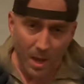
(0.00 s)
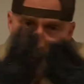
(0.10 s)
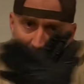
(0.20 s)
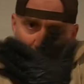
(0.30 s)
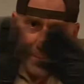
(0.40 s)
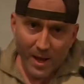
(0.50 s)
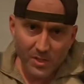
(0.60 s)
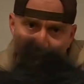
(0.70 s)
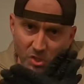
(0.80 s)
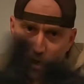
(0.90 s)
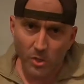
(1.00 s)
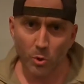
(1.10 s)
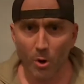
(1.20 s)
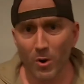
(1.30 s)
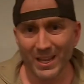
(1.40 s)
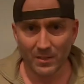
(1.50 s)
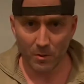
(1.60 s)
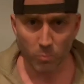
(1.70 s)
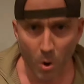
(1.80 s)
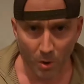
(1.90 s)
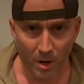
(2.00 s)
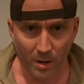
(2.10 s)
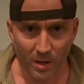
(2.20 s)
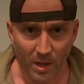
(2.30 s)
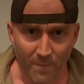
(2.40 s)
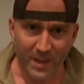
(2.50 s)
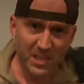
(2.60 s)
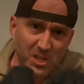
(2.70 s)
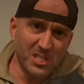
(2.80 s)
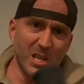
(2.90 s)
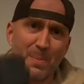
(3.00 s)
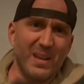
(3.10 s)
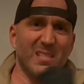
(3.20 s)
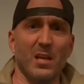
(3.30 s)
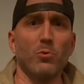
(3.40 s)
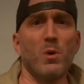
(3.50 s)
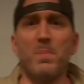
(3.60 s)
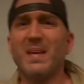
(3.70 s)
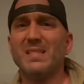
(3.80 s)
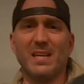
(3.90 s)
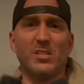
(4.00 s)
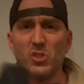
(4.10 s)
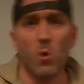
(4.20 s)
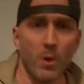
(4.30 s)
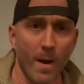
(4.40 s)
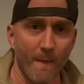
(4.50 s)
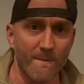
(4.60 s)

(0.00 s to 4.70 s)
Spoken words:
Wear your masks so don't get the Rona. If I catch you slipping, it's a 3-piece as soda.